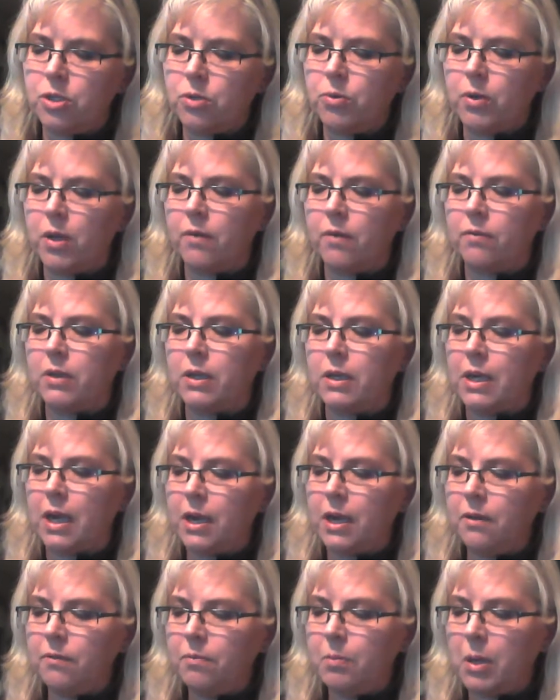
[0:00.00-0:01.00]
we have the
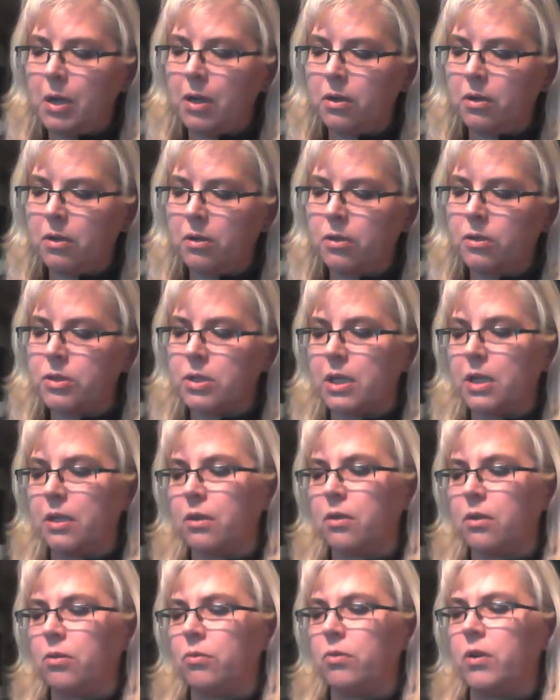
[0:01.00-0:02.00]
Knight of Pentacles and
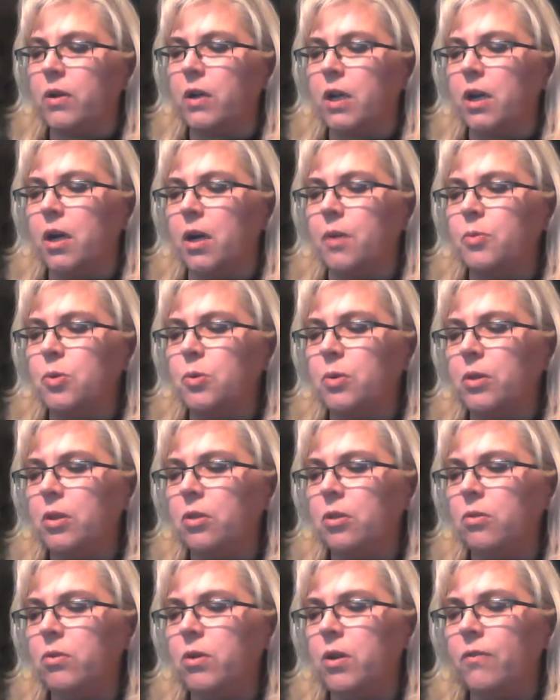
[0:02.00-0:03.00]
the Three of Cups. With the
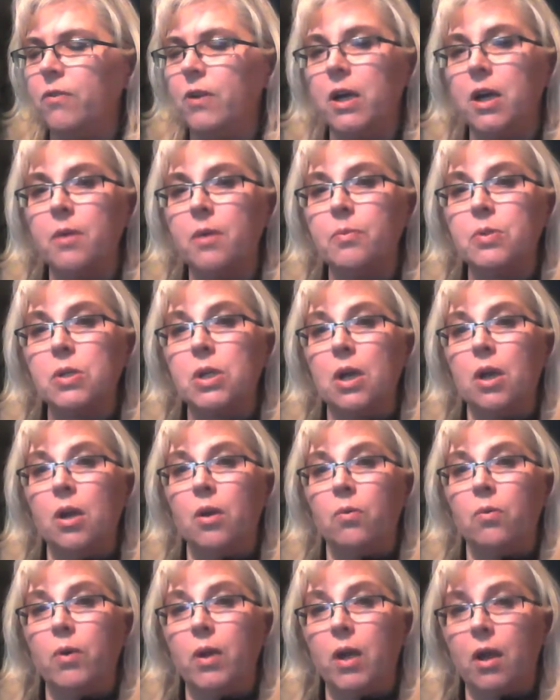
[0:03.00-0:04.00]
Three of Cups,
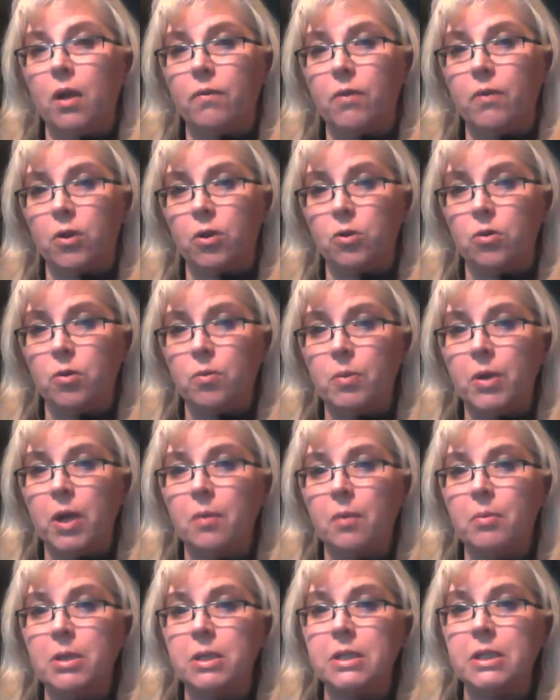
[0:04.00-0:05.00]
we have a group
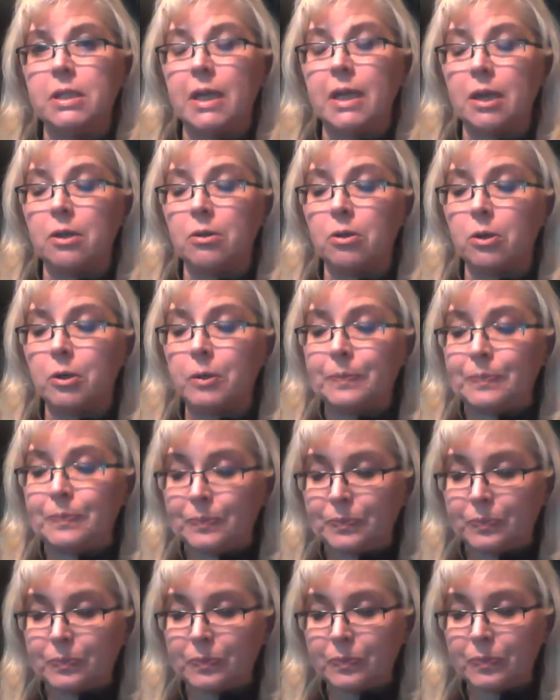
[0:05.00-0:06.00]
coming together,
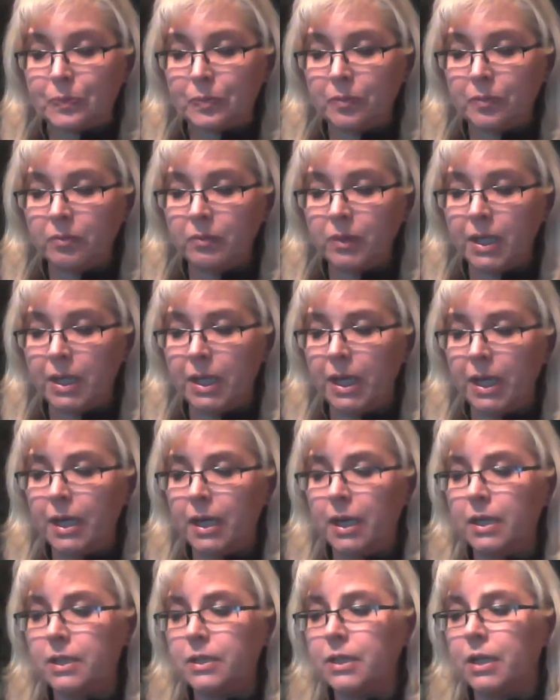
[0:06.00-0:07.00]

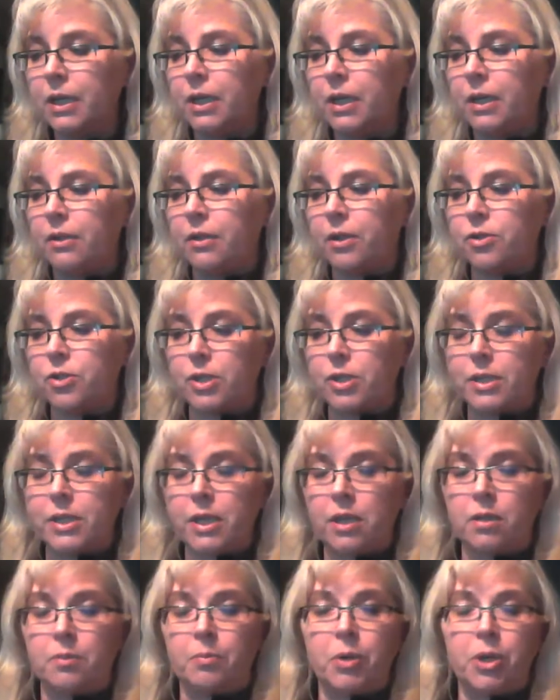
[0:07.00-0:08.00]
and there's a
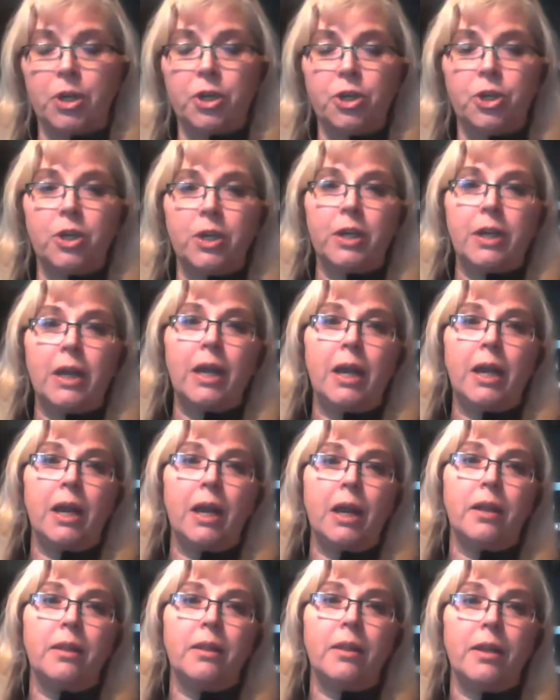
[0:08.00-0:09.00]
celebration at
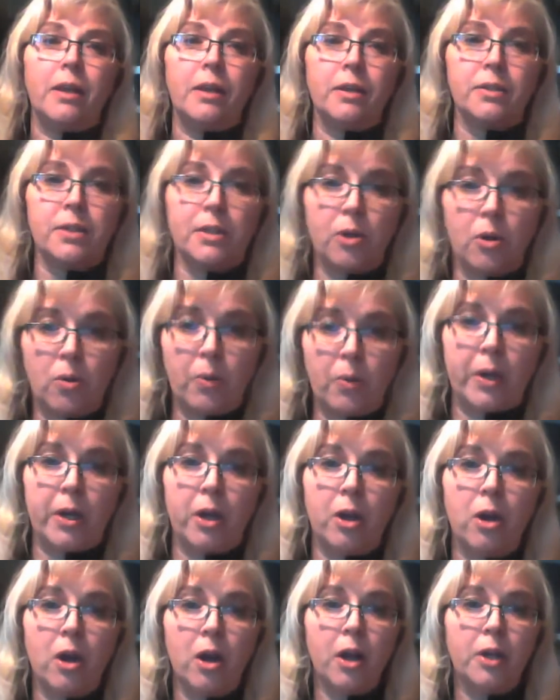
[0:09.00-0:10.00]
hand, things going
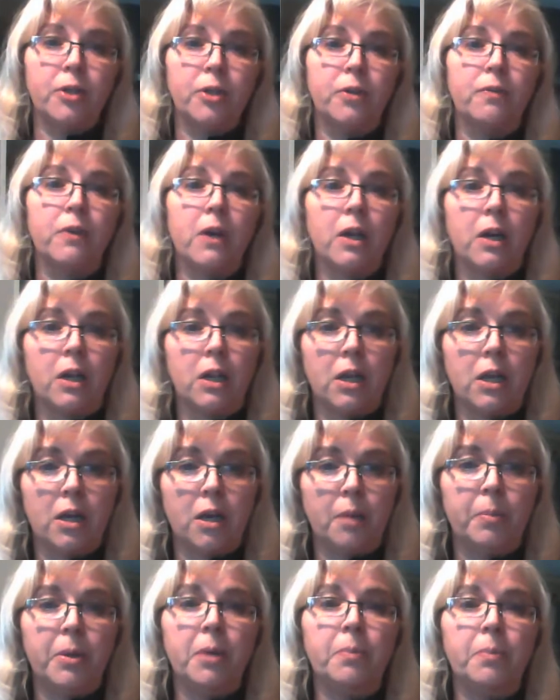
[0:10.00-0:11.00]
on. You've got a lot
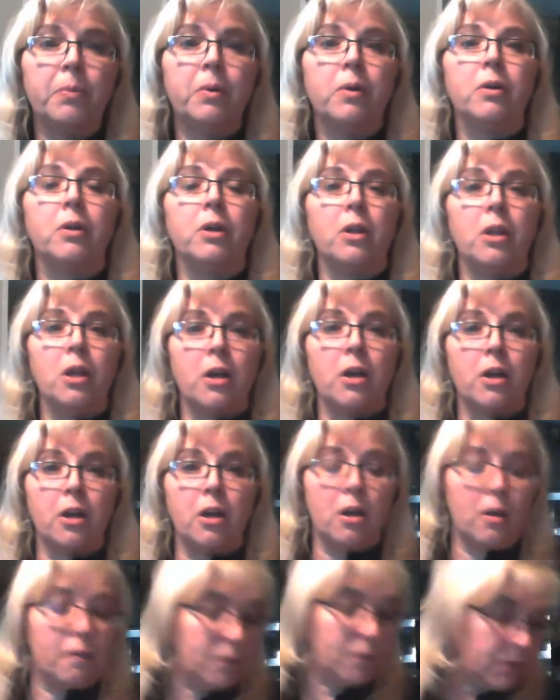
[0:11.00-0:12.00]
of people and a lot of
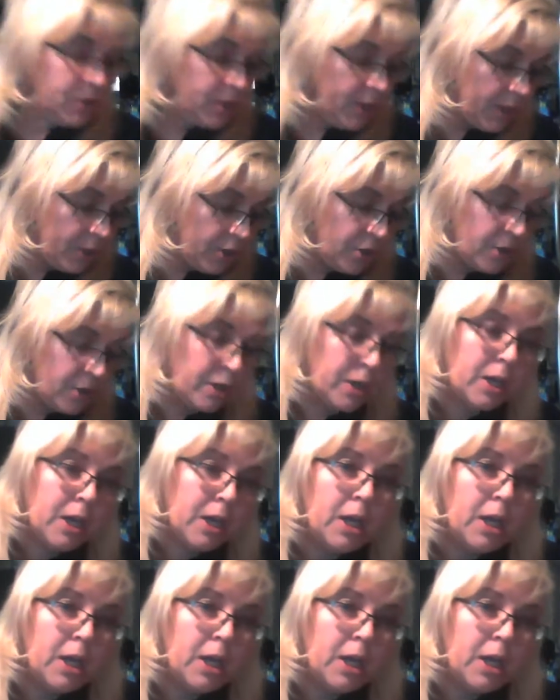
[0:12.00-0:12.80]
conversation.